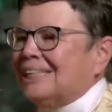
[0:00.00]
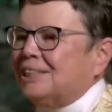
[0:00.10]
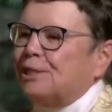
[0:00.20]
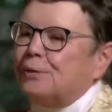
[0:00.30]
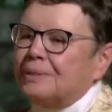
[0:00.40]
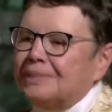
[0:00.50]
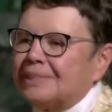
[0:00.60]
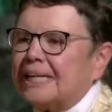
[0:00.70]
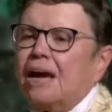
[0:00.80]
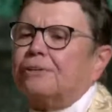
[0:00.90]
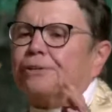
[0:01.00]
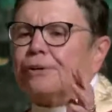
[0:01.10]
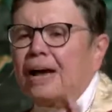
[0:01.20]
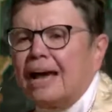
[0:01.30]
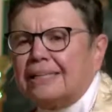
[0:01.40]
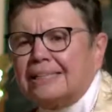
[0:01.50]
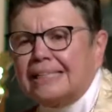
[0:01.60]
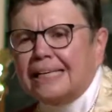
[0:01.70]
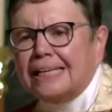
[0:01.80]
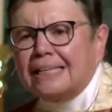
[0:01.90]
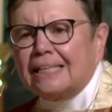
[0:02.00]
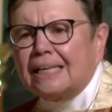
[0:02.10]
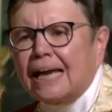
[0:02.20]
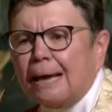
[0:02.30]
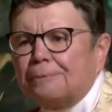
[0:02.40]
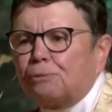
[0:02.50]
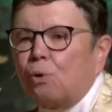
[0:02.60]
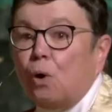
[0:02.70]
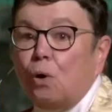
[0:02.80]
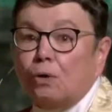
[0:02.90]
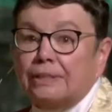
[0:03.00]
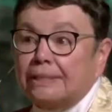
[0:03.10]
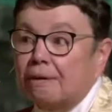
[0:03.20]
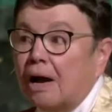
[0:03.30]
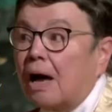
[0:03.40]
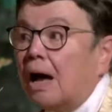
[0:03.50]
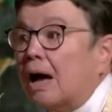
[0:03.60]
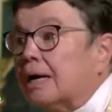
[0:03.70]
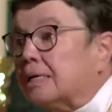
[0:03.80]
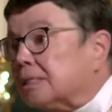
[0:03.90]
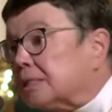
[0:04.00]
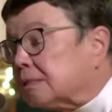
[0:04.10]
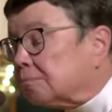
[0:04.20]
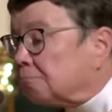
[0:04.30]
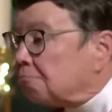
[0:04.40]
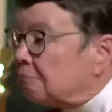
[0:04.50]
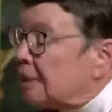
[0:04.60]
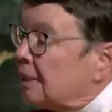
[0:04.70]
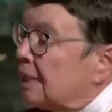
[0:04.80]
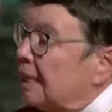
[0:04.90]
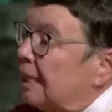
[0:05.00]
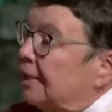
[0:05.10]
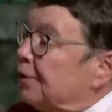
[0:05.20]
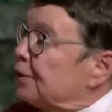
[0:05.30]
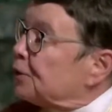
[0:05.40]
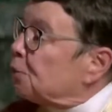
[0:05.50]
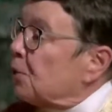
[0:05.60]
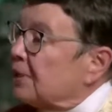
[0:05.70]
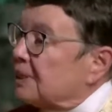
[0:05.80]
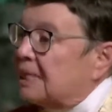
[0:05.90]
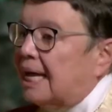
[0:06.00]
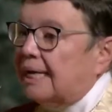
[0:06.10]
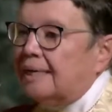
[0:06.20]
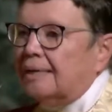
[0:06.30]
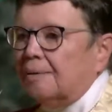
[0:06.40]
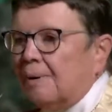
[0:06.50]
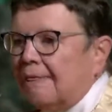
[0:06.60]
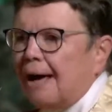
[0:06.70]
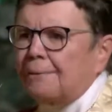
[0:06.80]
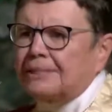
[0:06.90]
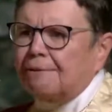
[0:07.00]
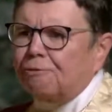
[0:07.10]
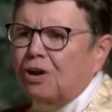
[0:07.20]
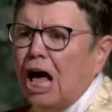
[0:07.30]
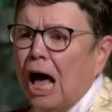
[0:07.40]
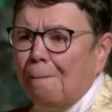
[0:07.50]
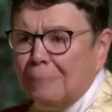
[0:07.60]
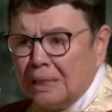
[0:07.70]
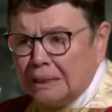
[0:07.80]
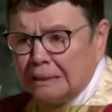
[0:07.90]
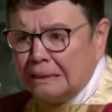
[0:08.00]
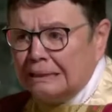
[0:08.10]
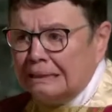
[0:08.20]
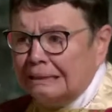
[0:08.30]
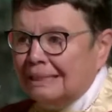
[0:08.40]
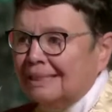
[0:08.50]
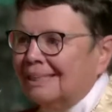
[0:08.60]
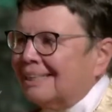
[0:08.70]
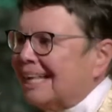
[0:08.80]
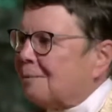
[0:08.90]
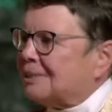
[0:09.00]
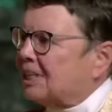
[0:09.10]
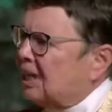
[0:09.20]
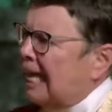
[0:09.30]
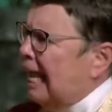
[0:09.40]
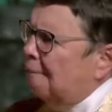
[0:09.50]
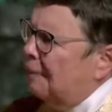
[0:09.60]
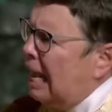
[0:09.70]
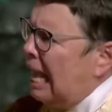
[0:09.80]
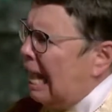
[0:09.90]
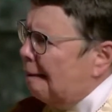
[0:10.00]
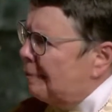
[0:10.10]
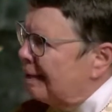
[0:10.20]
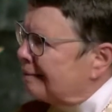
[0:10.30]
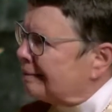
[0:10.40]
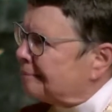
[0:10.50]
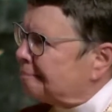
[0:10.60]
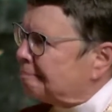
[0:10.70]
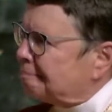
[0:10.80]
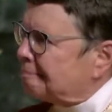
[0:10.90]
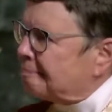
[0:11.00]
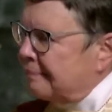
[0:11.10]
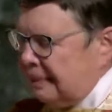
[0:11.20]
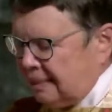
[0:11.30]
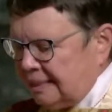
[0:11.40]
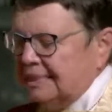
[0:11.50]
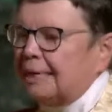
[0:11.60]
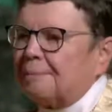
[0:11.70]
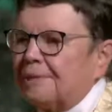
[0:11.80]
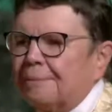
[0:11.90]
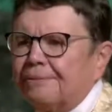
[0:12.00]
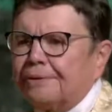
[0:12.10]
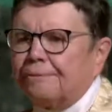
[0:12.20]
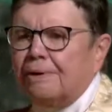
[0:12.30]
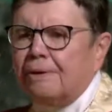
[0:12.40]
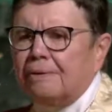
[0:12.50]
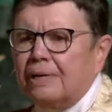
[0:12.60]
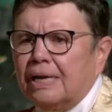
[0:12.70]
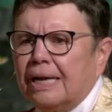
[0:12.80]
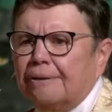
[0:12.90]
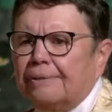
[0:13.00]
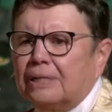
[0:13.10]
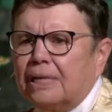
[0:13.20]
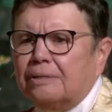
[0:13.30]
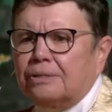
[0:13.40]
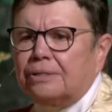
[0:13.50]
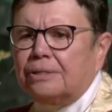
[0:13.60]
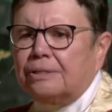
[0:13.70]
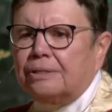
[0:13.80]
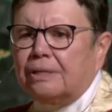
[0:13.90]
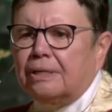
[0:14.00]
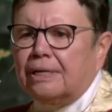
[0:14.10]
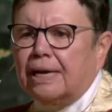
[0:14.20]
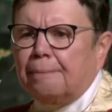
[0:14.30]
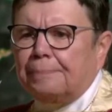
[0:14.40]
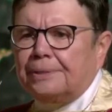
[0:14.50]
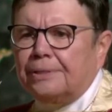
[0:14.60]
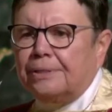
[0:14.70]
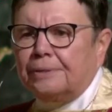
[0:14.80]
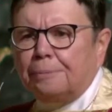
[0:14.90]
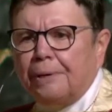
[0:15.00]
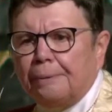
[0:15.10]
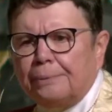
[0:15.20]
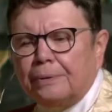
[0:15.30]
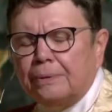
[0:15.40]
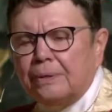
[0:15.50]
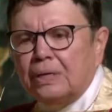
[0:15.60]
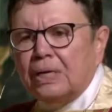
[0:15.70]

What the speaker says: Students, the undergrads taking the labs, rolled their eyes, used words like, well, that was a flop, that was a lame lab. Some of them even wrote angry letters to the campus newspaper.